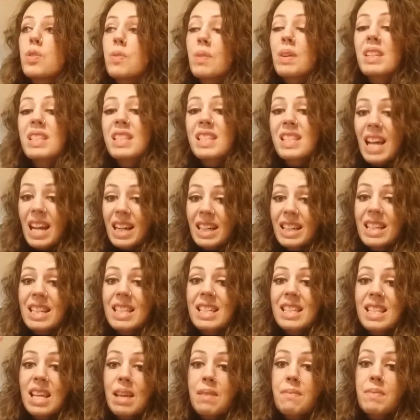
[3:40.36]
do
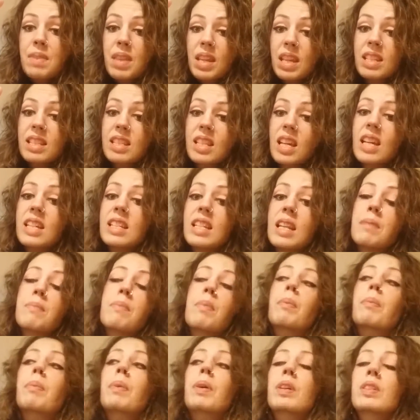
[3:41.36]
exactly the same thing as I
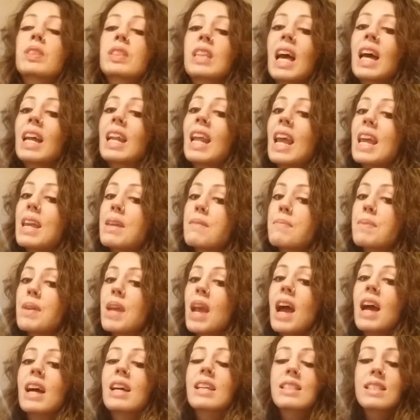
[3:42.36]
did, but because I had an
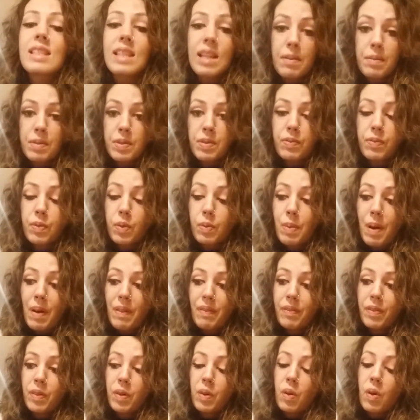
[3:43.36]
A.B.S and it was
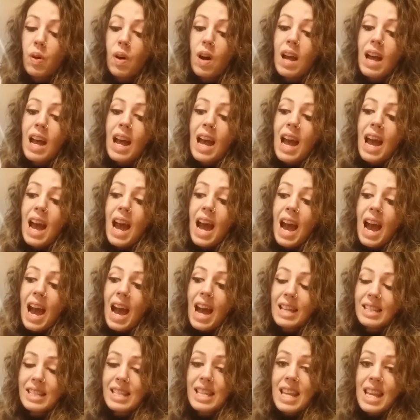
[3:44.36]
4x4,
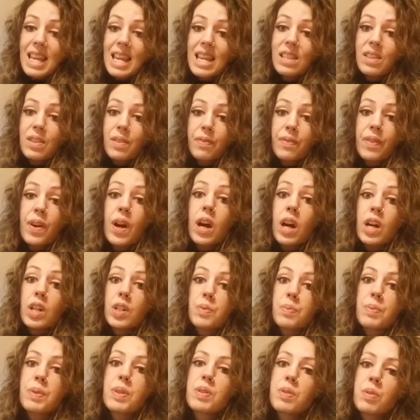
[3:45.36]
as it hit the
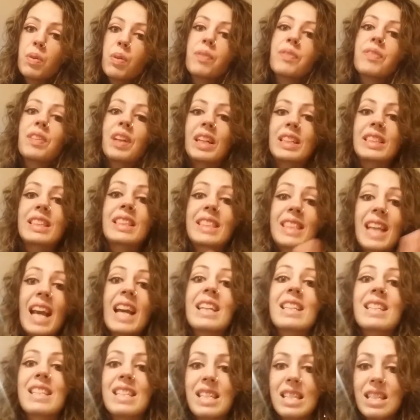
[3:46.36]
verge, we sort of
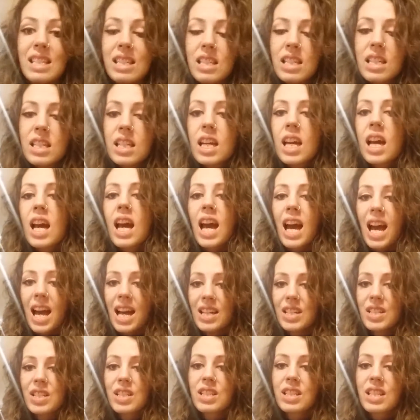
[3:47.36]
scattered.
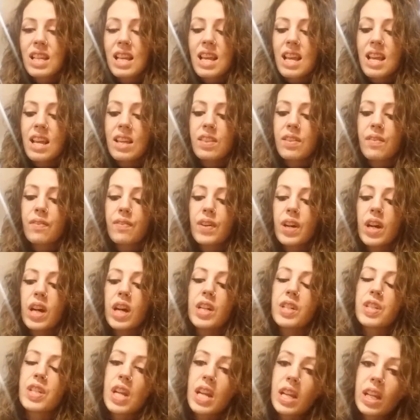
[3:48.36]
As it hit the
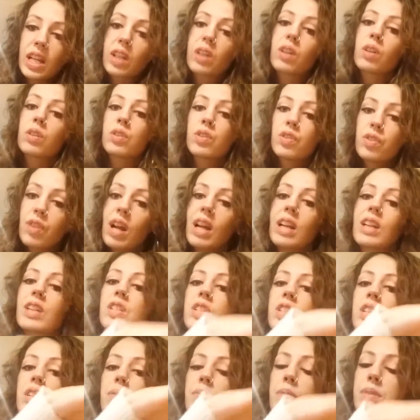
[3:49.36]
verge, it got
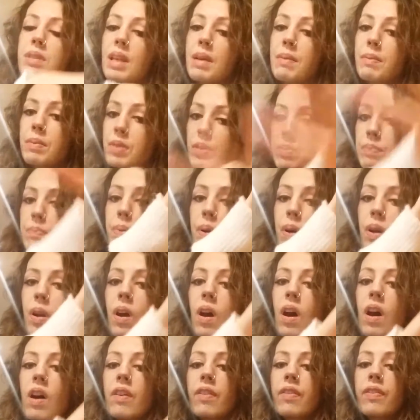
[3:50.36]
traction and was able to
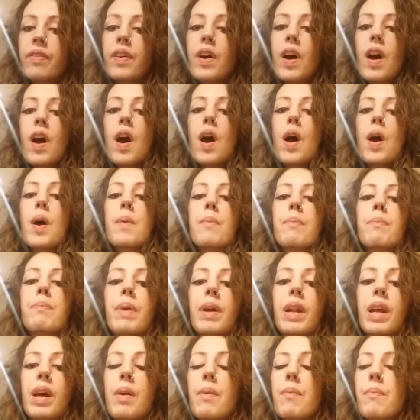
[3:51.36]
pull off.
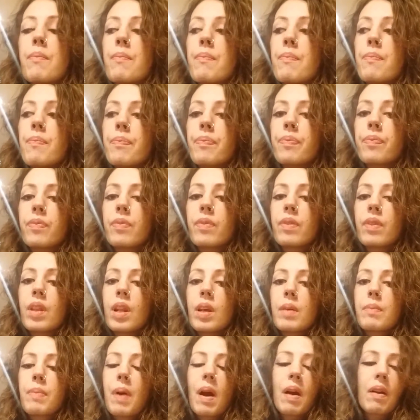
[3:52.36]
But
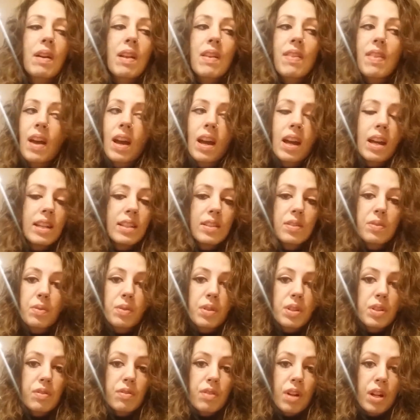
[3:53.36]
apparently that it's
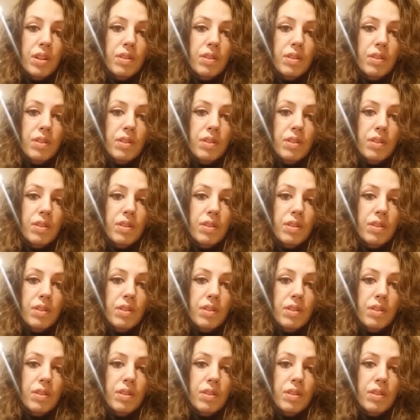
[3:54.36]
always